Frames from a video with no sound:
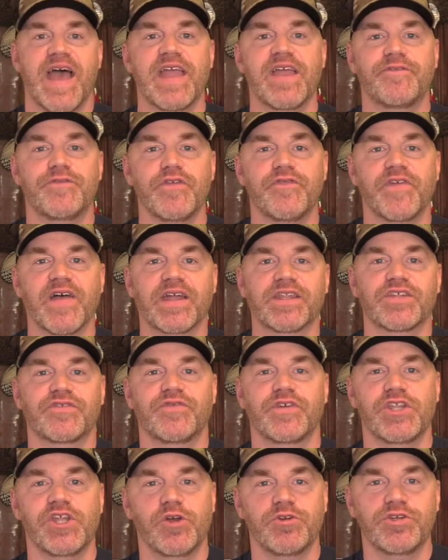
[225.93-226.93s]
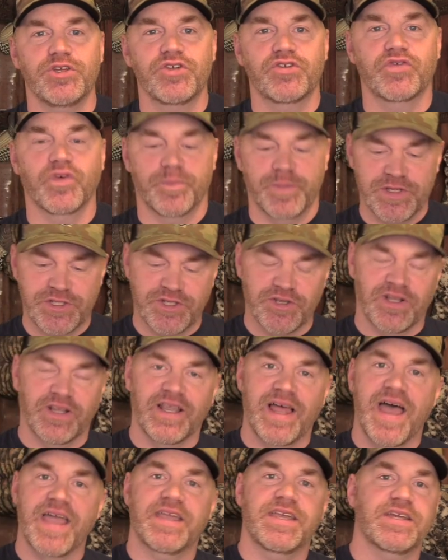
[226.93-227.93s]
Hey, if you found this video useful, be sure to
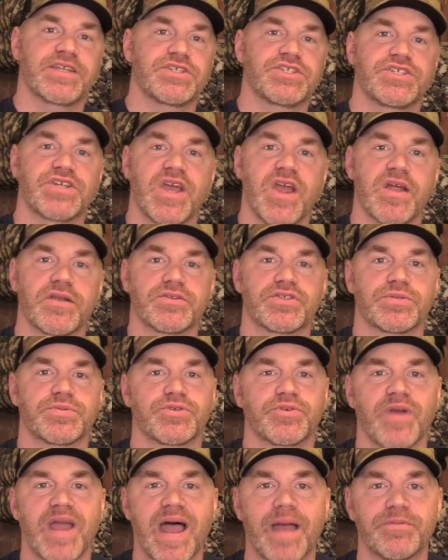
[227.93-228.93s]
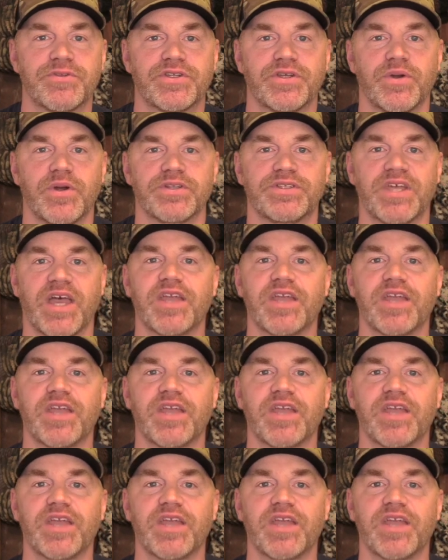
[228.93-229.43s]
like it, share it, and subscribe to it.